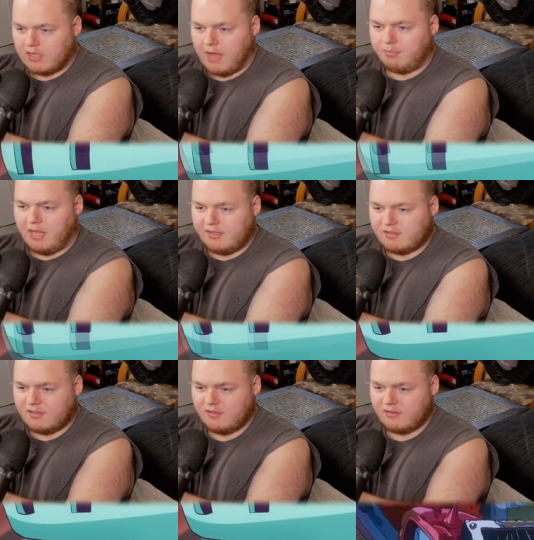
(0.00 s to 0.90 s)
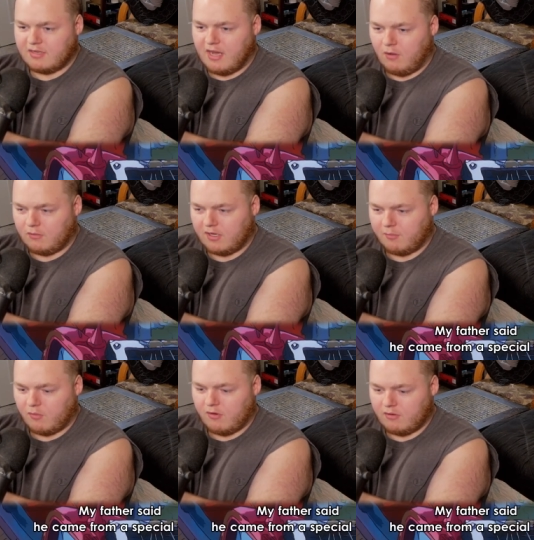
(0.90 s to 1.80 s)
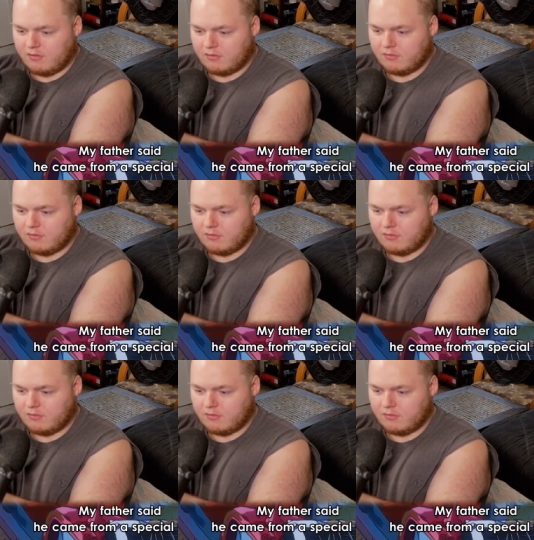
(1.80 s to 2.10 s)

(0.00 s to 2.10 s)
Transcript: God bless. Not old anymore.